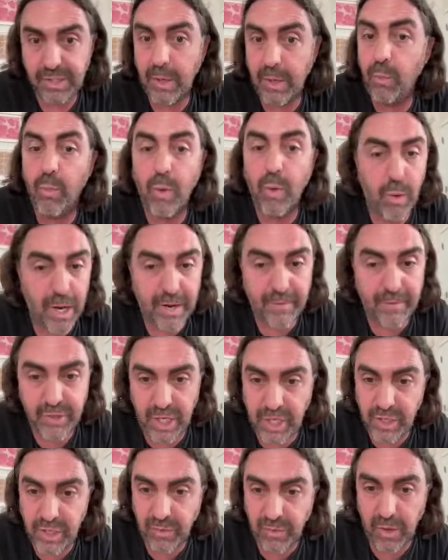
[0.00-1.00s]
They won't have
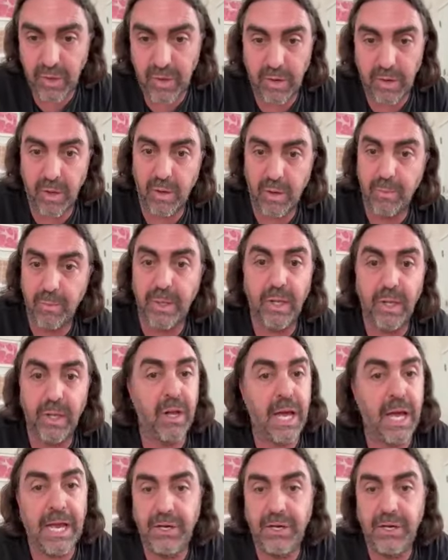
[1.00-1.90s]
change for a $100 bill.